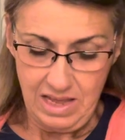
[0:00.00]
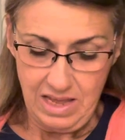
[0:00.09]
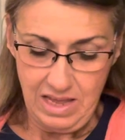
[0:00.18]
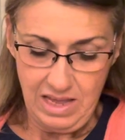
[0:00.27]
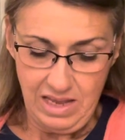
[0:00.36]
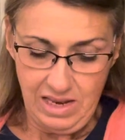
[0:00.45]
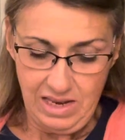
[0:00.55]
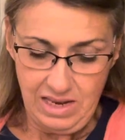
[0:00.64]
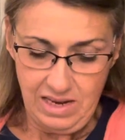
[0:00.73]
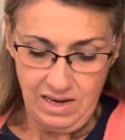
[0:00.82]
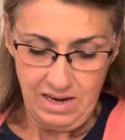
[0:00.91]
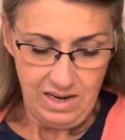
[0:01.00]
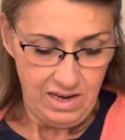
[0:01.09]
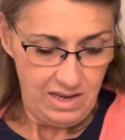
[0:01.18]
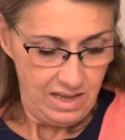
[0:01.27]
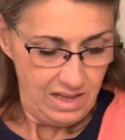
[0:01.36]
And
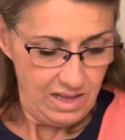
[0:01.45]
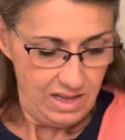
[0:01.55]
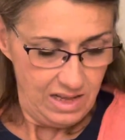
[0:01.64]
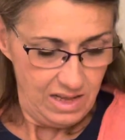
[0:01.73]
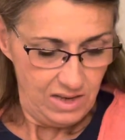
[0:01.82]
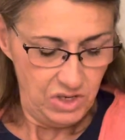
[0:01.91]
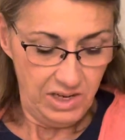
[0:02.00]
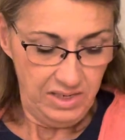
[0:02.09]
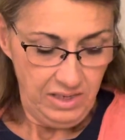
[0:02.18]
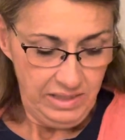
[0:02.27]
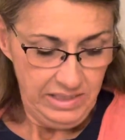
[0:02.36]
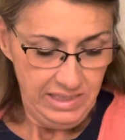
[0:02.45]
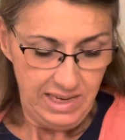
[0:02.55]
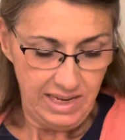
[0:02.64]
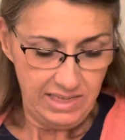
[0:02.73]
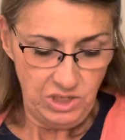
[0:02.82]
Donald
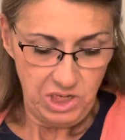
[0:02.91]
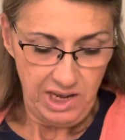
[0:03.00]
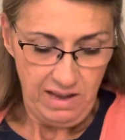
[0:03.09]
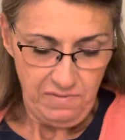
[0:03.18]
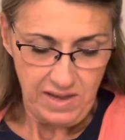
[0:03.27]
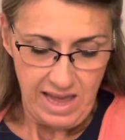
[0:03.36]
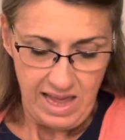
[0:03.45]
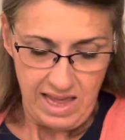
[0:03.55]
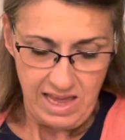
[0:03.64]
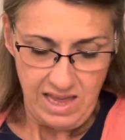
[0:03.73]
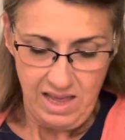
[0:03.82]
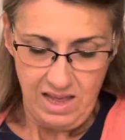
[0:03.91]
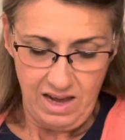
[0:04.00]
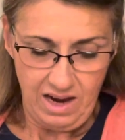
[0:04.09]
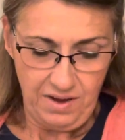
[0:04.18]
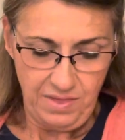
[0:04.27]
and JFK
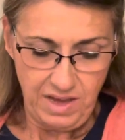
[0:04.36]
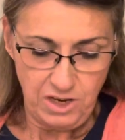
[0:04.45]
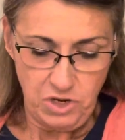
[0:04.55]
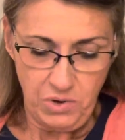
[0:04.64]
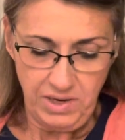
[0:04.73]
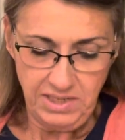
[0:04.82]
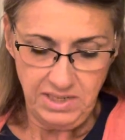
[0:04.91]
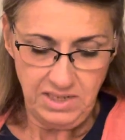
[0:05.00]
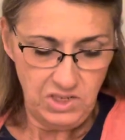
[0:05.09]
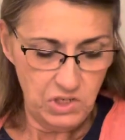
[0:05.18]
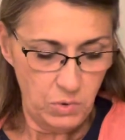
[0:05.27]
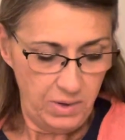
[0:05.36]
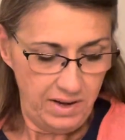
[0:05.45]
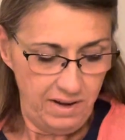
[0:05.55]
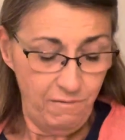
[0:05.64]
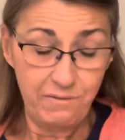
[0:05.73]
are the anointed
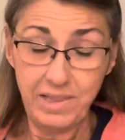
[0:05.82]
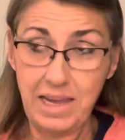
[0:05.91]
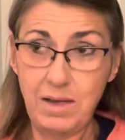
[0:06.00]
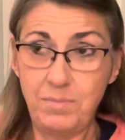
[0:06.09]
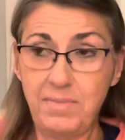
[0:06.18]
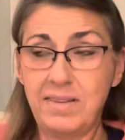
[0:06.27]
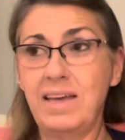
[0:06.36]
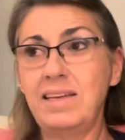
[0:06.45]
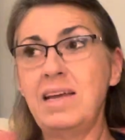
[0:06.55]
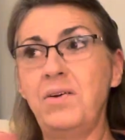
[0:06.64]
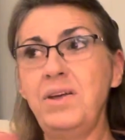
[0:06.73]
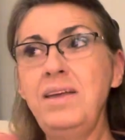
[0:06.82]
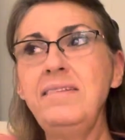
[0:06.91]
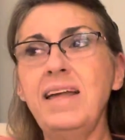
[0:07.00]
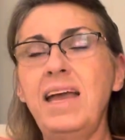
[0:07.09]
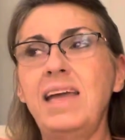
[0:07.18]
twin flames. Now he's
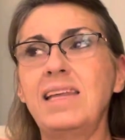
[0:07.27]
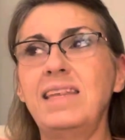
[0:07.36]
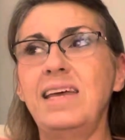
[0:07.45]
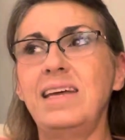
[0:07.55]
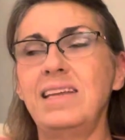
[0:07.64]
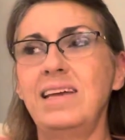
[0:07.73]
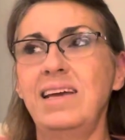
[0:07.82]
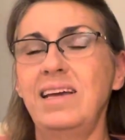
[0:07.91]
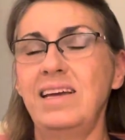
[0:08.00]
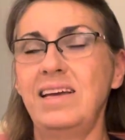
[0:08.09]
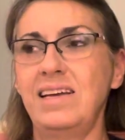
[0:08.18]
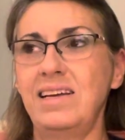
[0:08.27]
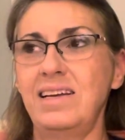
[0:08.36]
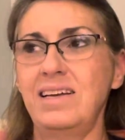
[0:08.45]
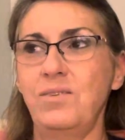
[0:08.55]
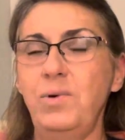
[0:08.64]
saying that
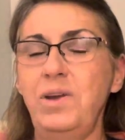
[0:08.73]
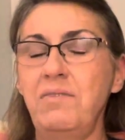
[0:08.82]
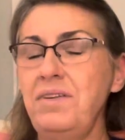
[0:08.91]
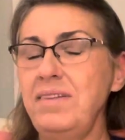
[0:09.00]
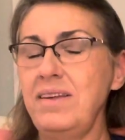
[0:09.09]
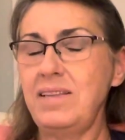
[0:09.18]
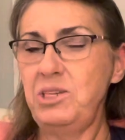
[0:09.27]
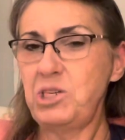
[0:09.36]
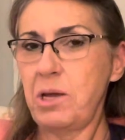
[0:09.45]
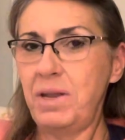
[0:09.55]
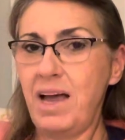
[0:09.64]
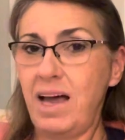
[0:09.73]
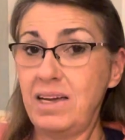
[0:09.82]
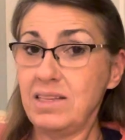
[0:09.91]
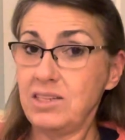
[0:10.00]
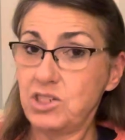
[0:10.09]
whenever you see the Gemini
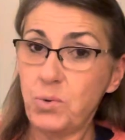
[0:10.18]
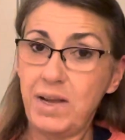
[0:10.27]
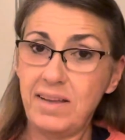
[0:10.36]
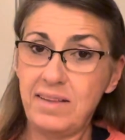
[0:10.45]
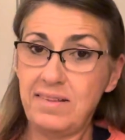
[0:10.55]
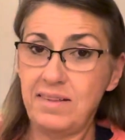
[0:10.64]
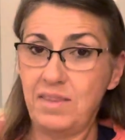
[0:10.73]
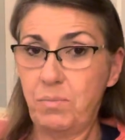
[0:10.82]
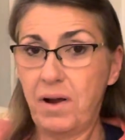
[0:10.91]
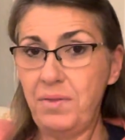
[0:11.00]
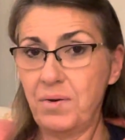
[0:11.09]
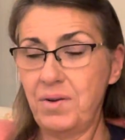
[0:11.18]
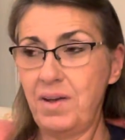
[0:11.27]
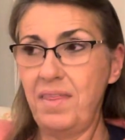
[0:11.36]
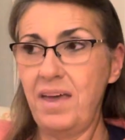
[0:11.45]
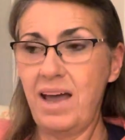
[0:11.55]
and the twins and the brother and
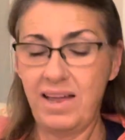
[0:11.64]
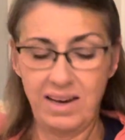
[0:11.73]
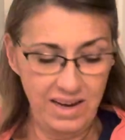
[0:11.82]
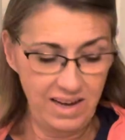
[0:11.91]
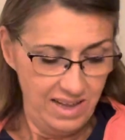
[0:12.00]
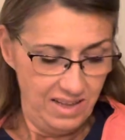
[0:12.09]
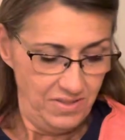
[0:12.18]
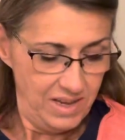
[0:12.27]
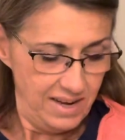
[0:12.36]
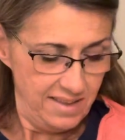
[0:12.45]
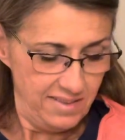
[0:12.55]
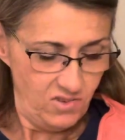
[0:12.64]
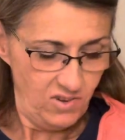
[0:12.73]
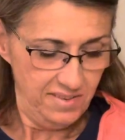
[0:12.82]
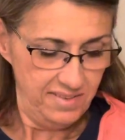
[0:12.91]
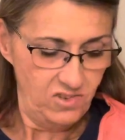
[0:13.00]
all that, that it's
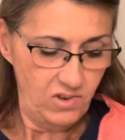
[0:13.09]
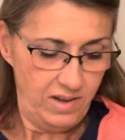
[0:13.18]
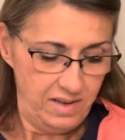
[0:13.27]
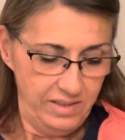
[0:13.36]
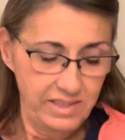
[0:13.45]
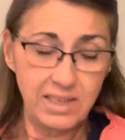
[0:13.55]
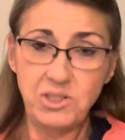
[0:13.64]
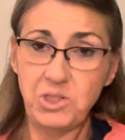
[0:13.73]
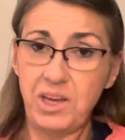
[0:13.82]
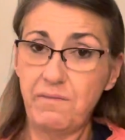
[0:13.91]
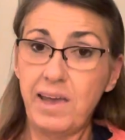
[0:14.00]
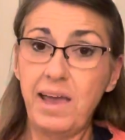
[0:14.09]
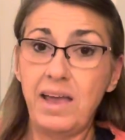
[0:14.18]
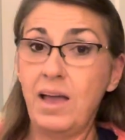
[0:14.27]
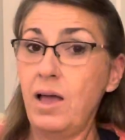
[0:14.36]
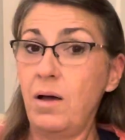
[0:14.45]
just Donald and JFK.
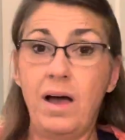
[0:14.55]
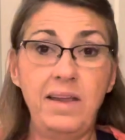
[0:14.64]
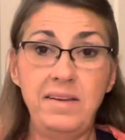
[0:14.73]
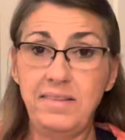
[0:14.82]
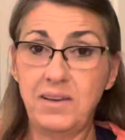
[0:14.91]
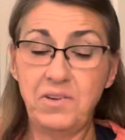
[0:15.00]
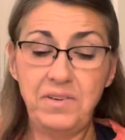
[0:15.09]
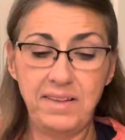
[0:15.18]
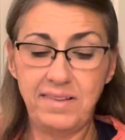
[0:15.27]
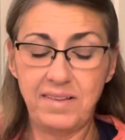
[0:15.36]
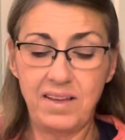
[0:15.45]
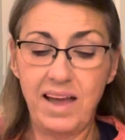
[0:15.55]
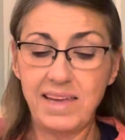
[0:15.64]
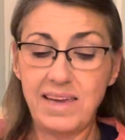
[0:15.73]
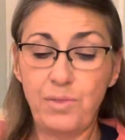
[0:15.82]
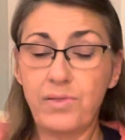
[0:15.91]
Honest to goodness, I
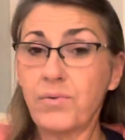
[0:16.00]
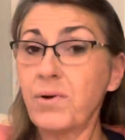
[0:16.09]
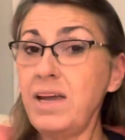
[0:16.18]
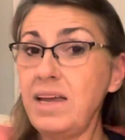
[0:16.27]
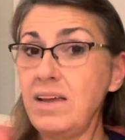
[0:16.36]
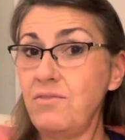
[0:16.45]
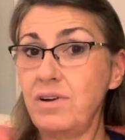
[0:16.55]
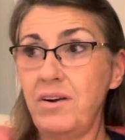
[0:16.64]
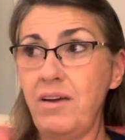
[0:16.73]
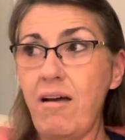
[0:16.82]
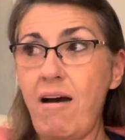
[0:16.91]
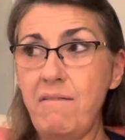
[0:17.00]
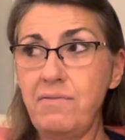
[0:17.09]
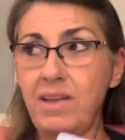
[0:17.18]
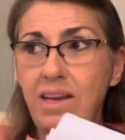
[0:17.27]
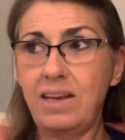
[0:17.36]
get 3 very
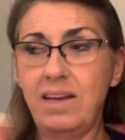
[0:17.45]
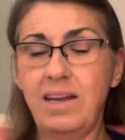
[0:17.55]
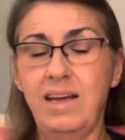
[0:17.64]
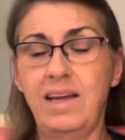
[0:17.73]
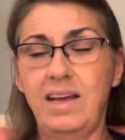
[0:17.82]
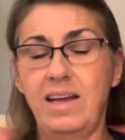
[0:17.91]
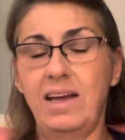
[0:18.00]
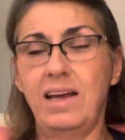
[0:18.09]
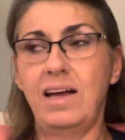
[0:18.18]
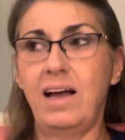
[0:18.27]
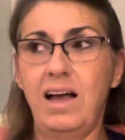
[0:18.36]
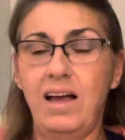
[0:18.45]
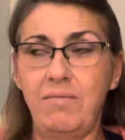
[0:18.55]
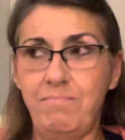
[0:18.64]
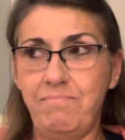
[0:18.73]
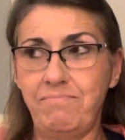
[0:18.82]
often,
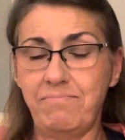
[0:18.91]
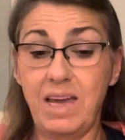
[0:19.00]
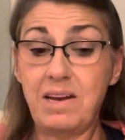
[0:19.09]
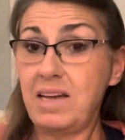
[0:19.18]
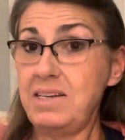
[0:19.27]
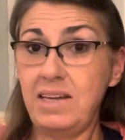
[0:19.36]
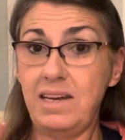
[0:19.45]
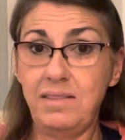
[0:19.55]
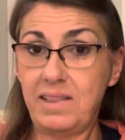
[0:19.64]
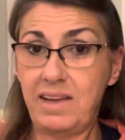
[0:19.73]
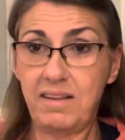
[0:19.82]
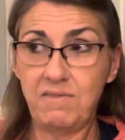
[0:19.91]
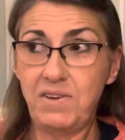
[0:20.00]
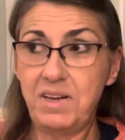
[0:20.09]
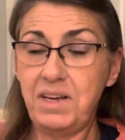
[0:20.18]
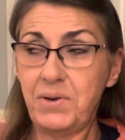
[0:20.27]
and and I did in the last
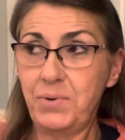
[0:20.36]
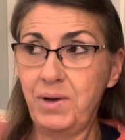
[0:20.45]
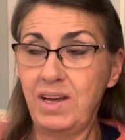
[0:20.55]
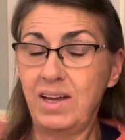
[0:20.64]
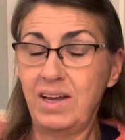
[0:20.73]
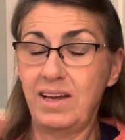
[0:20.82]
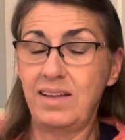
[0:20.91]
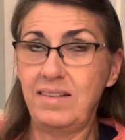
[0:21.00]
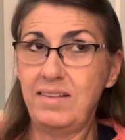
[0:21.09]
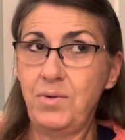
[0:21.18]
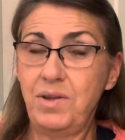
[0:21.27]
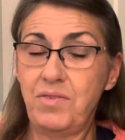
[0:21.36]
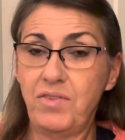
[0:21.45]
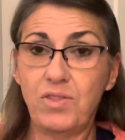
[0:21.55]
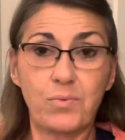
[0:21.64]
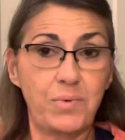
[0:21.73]
video. So there's
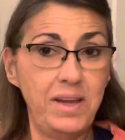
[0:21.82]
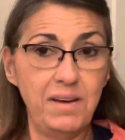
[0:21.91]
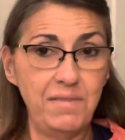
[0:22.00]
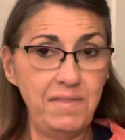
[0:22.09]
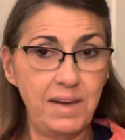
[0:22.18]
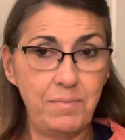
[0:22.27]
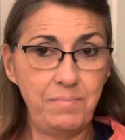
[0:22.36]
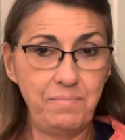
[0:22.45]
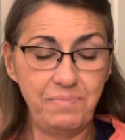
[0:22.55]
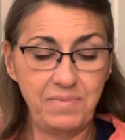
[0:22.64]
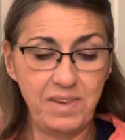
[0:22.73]
3 of them.